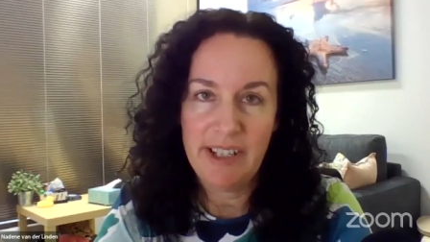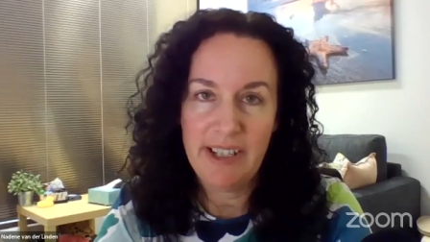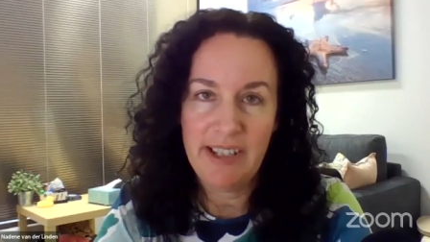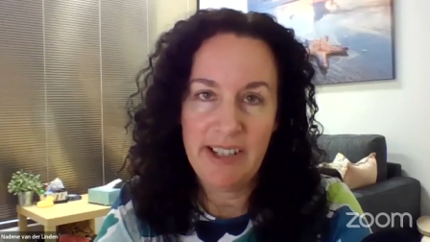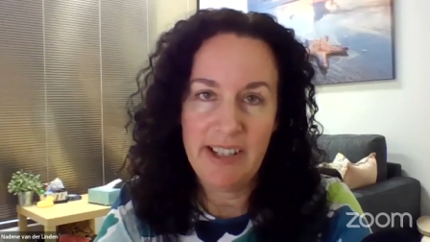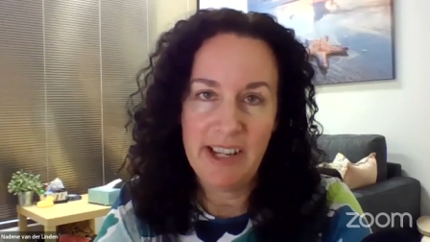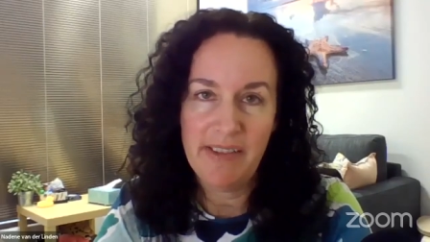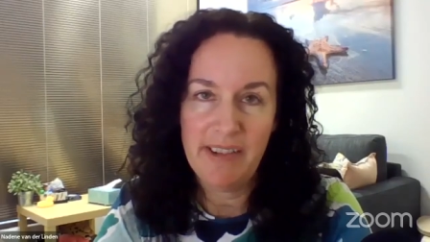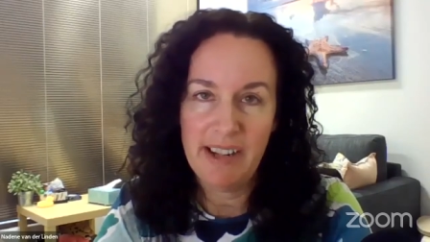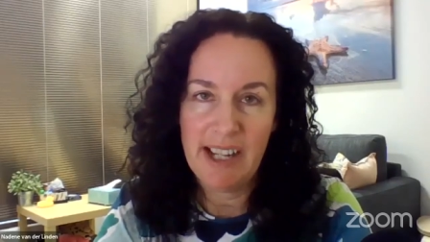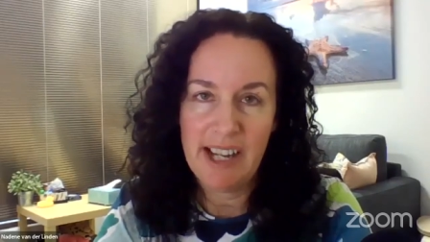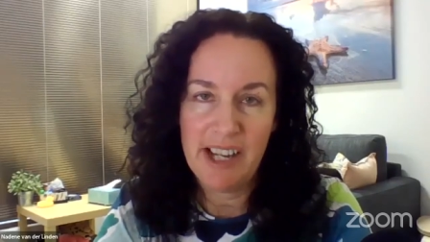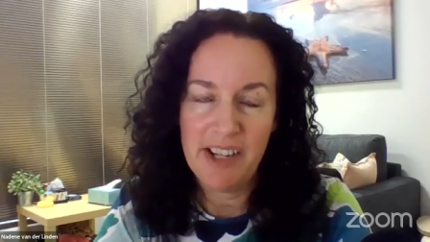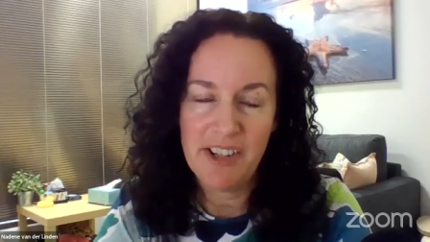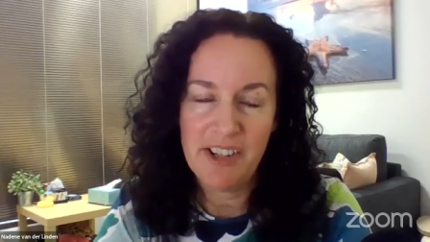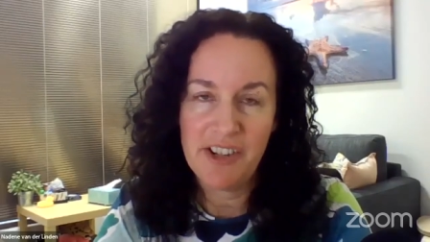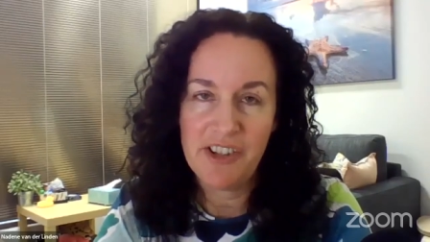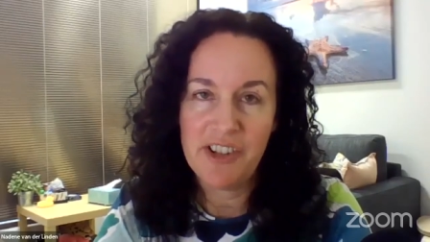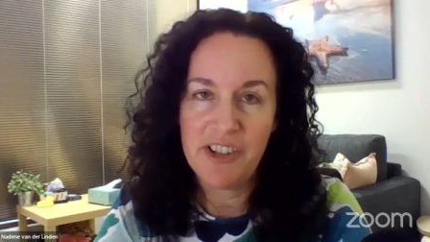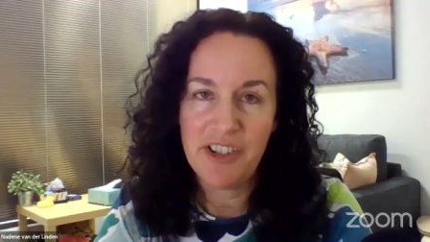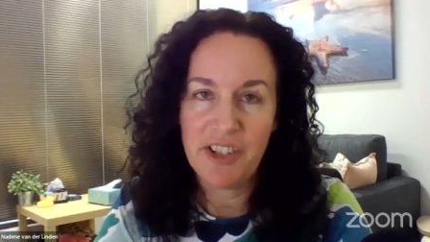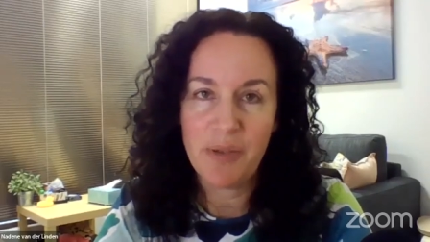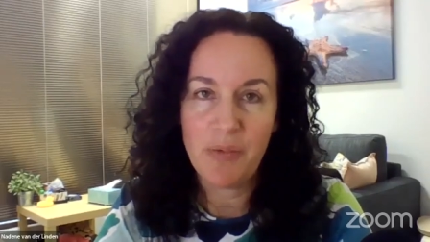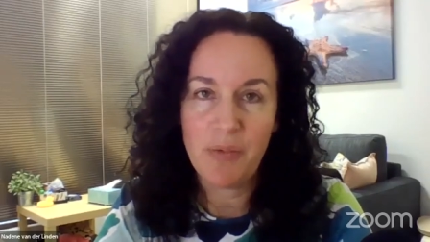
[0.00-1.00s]
in their
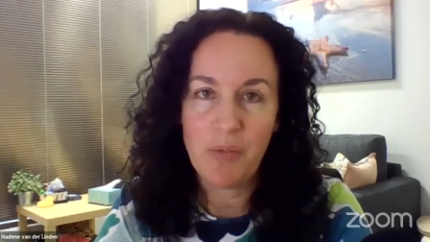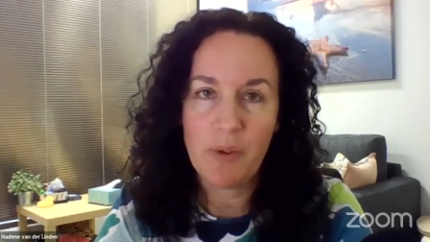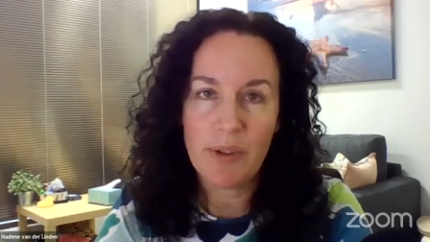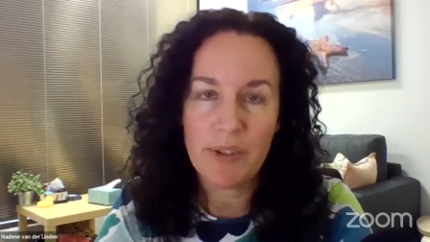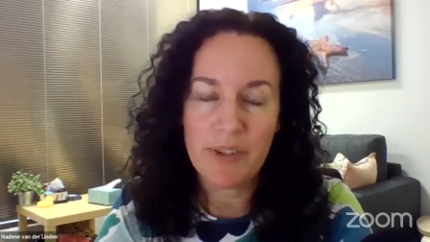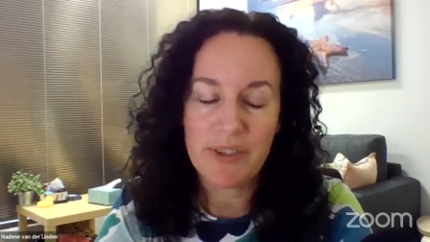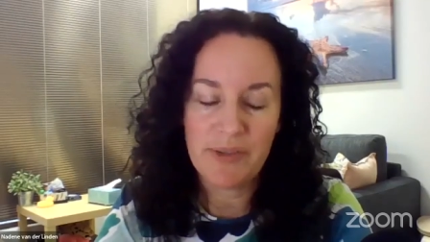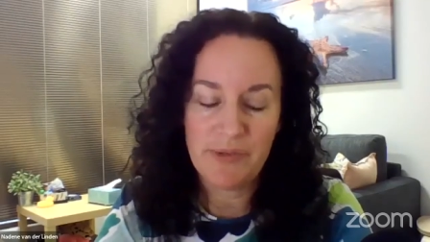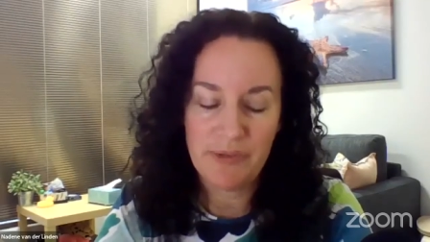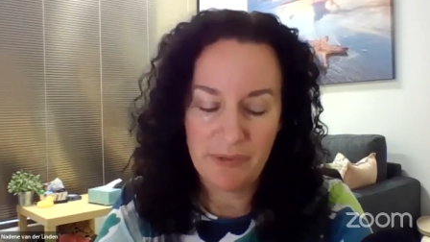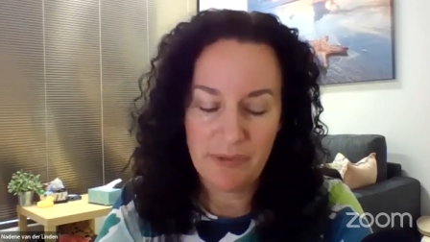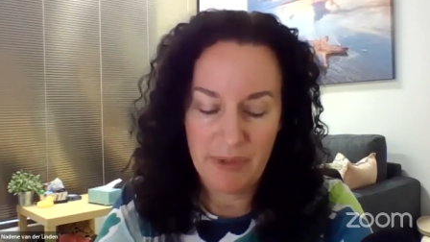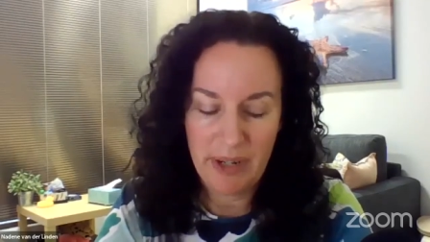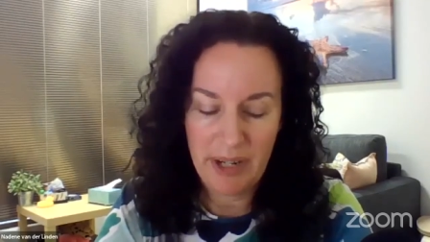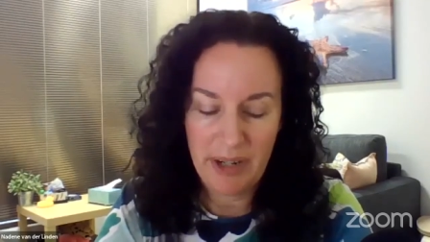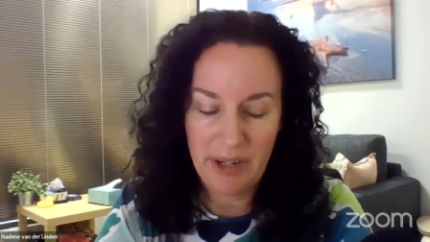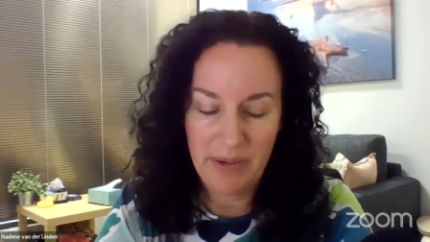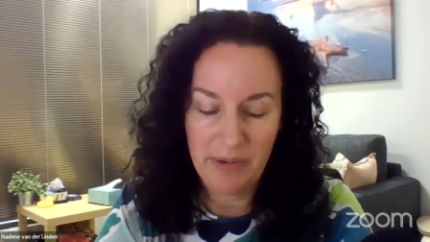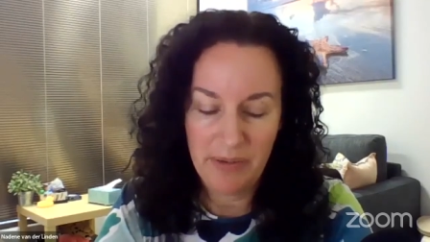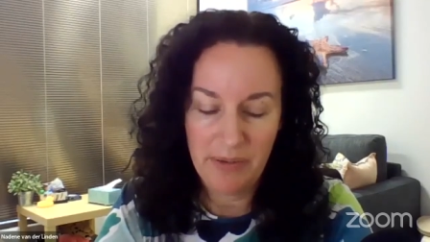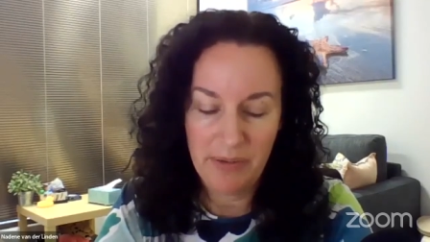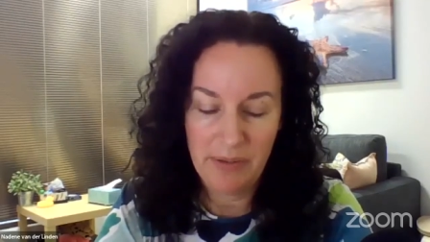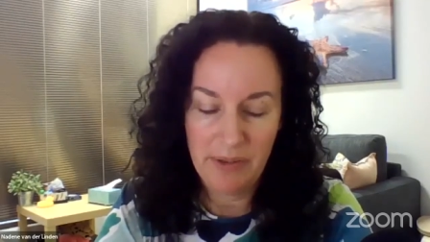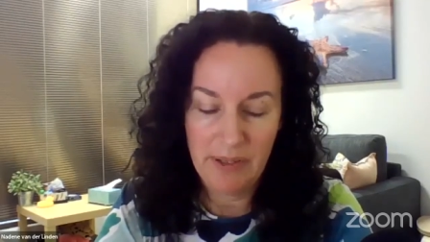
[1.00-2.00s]
relationship wasn't
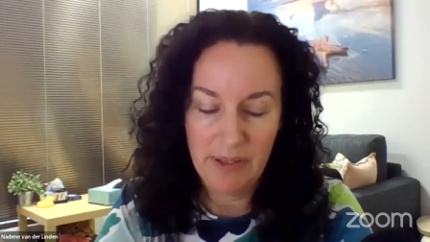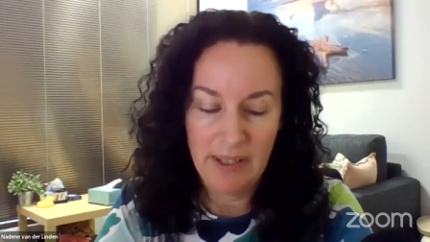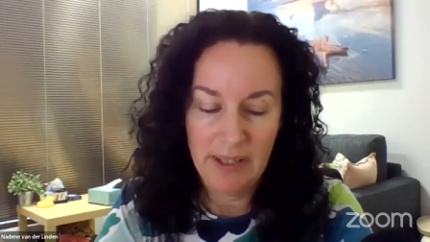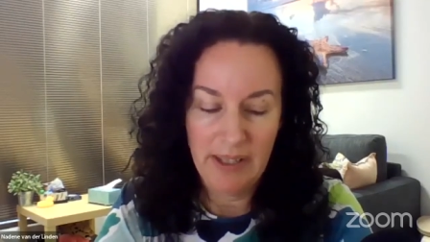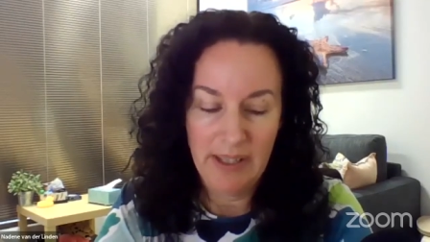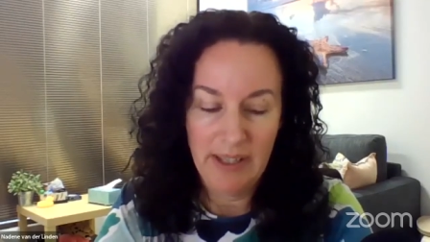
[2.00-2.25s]
real?